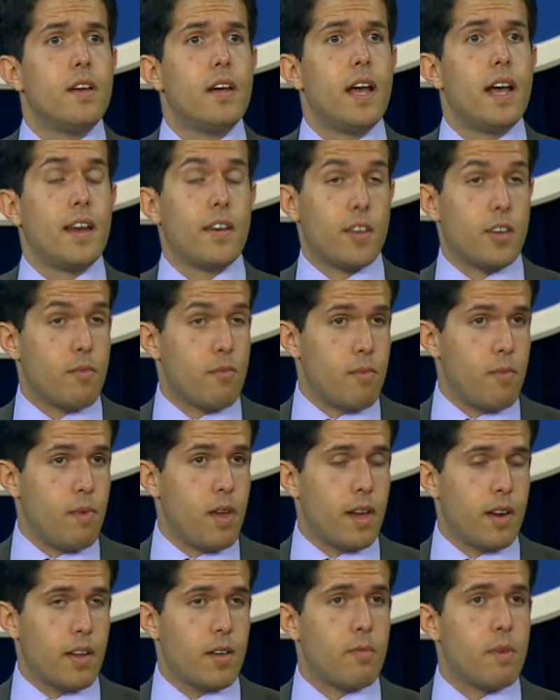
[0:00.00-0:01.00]
and
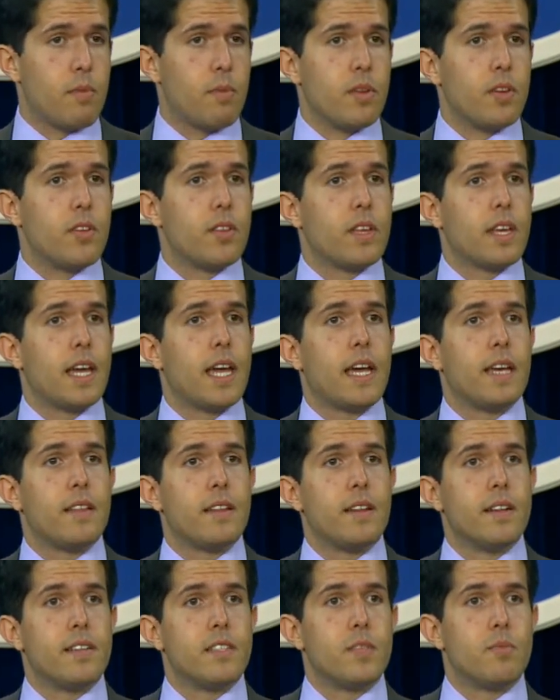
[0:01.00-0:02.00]
commitment to the
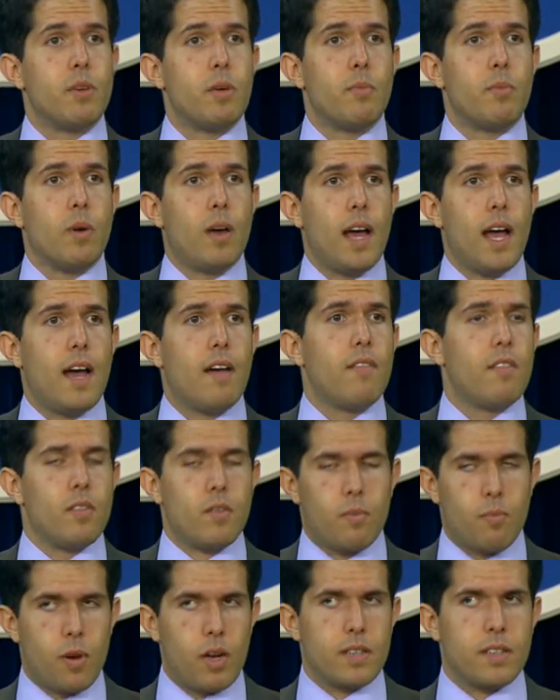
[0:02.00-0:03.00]
candidates that people have, that
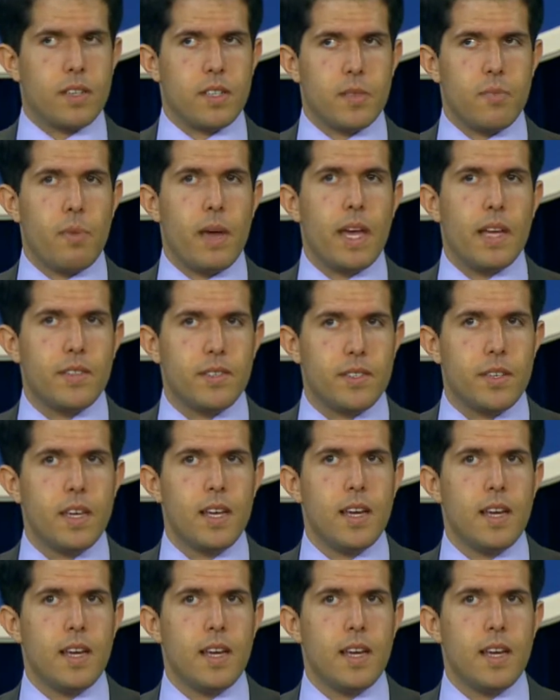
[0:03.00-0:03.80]
the president's base,